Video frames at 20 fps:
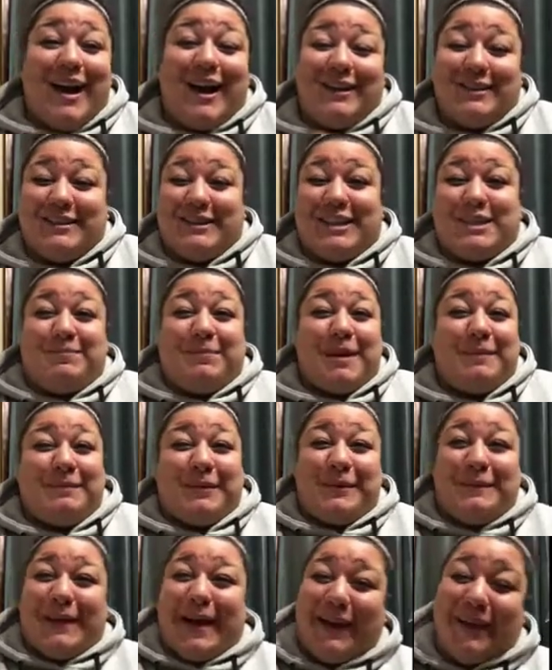I'll teach
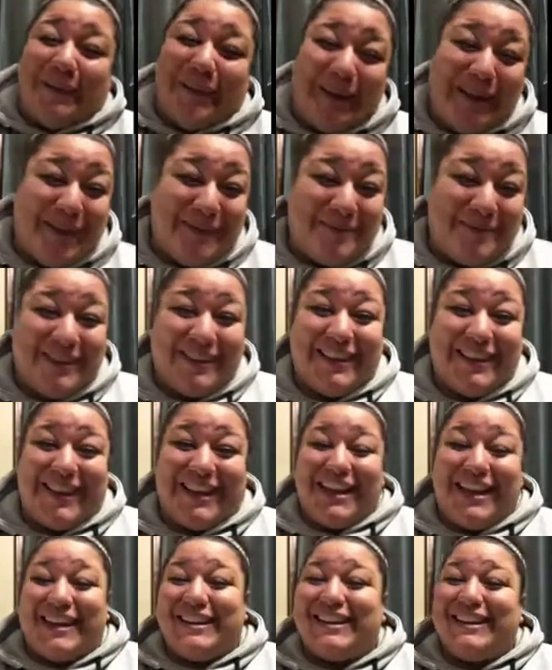people my way. But
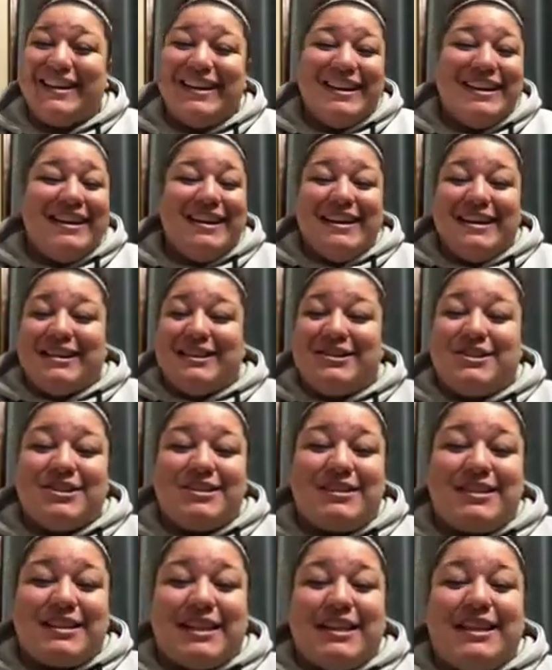like, you
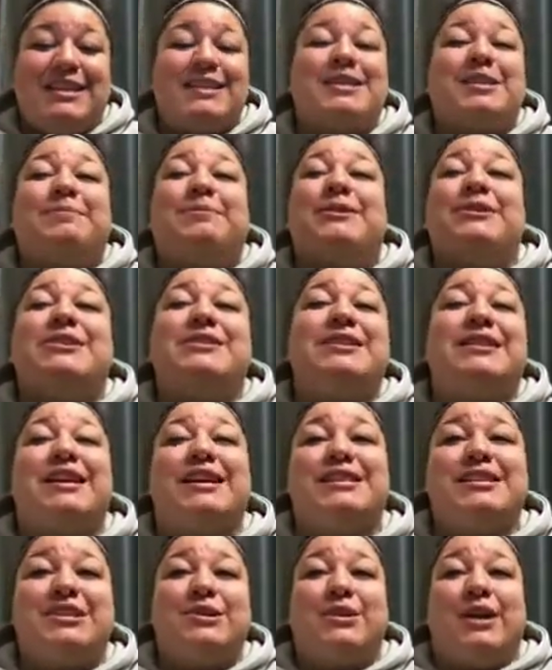just ease the person
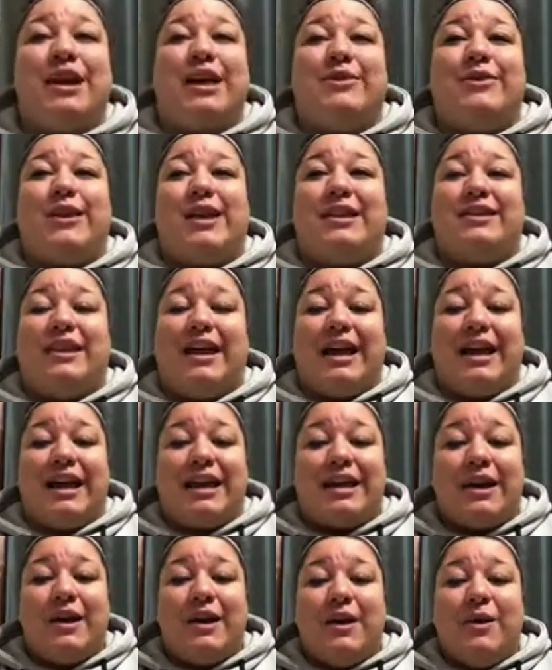into it, and then
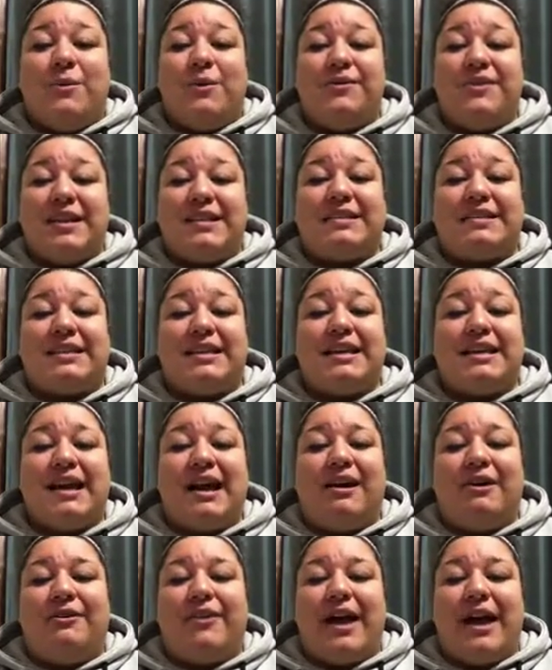like when they see
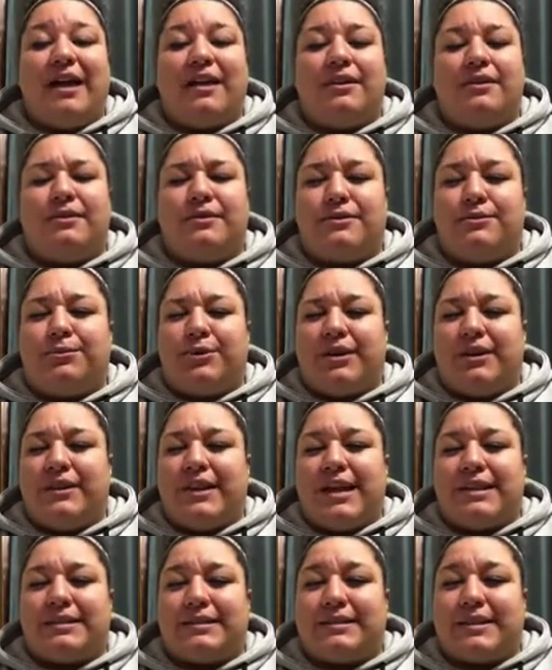how that wearing
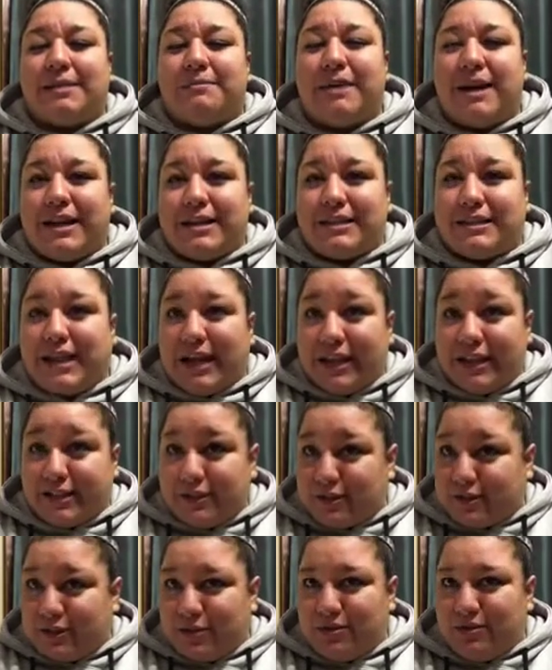that semi-tight
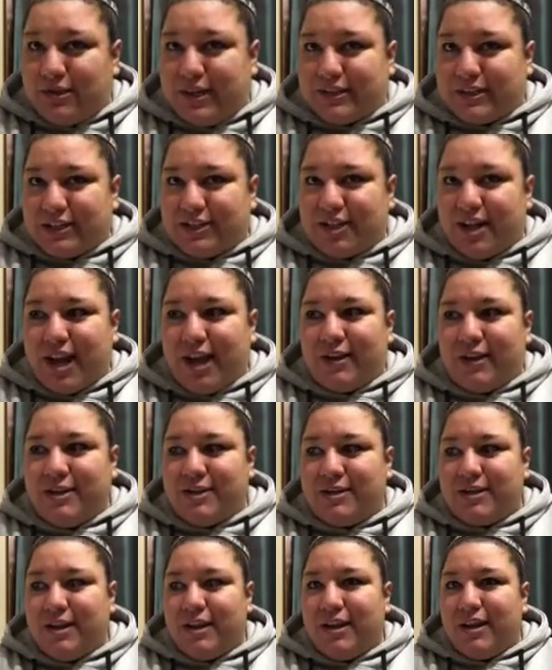suit is a
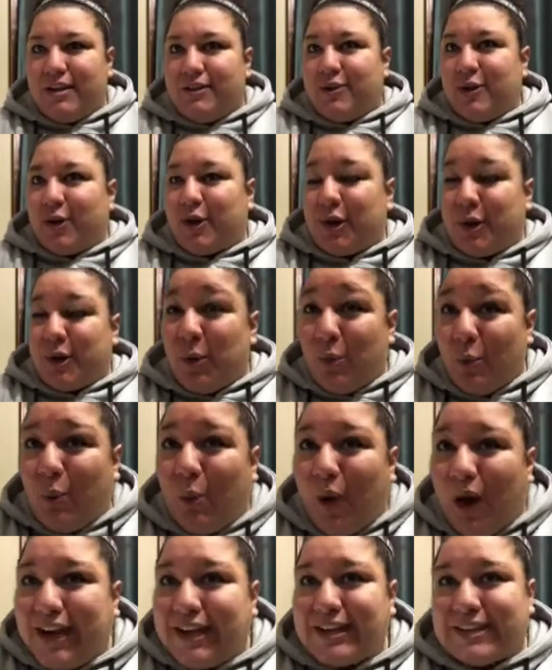challenge, they're gonna
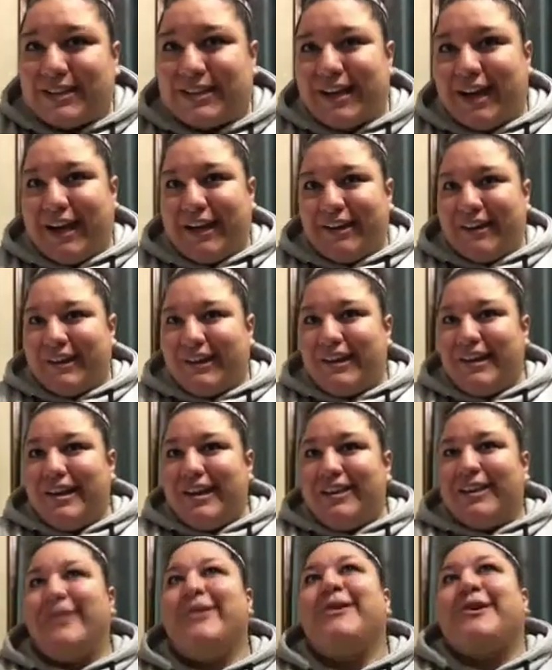want it tighter,
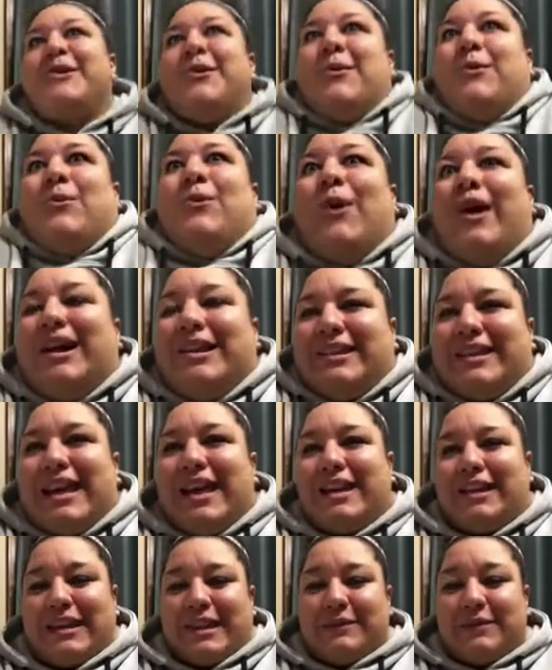and they're gonna want
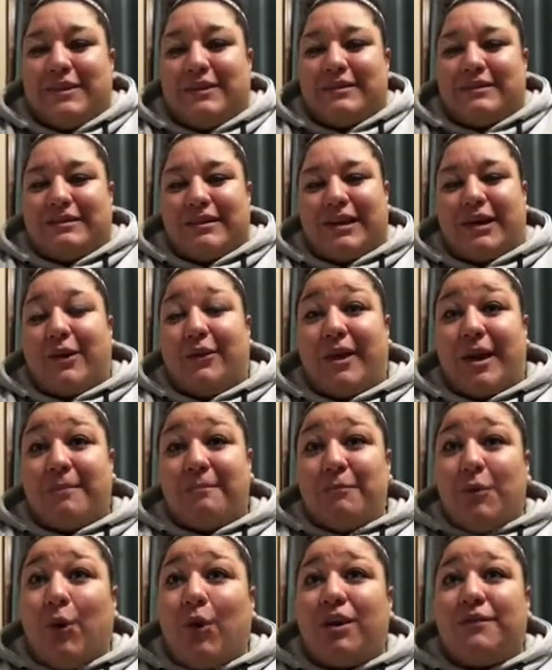that even that
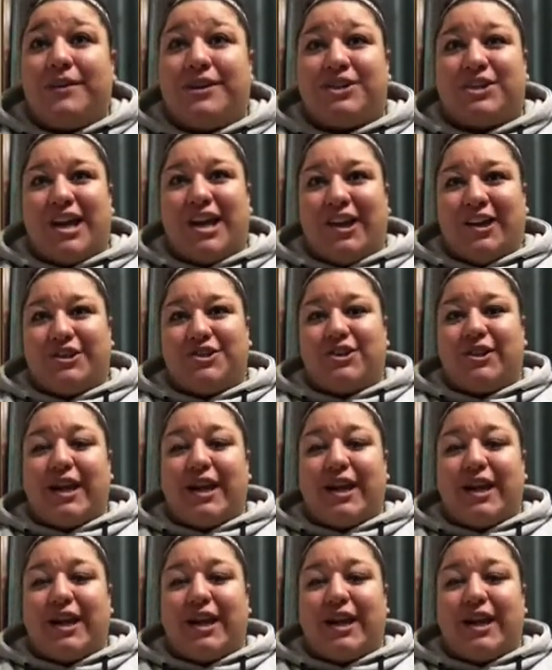more of a challenge.